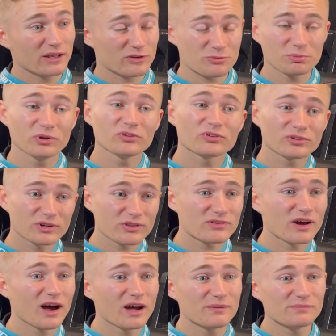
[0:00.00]
a sponsor at the
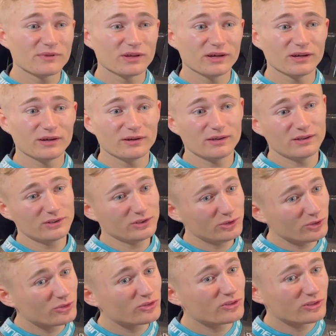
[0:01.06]
time that
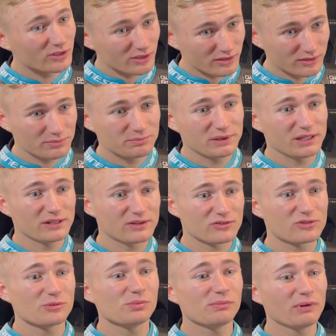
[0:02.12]
used to be in the
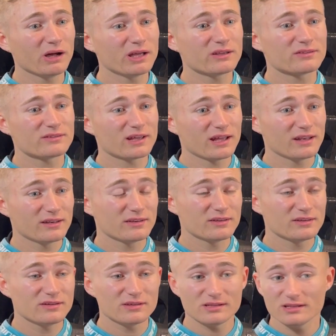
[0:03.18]
superbikes,
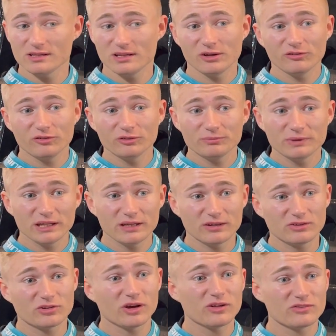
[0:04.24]
and he offered me the
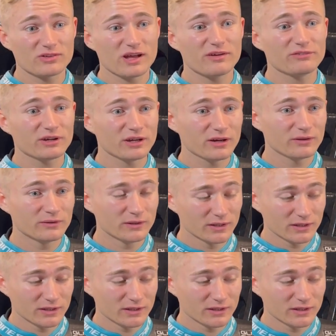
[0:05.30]
chance to have a go.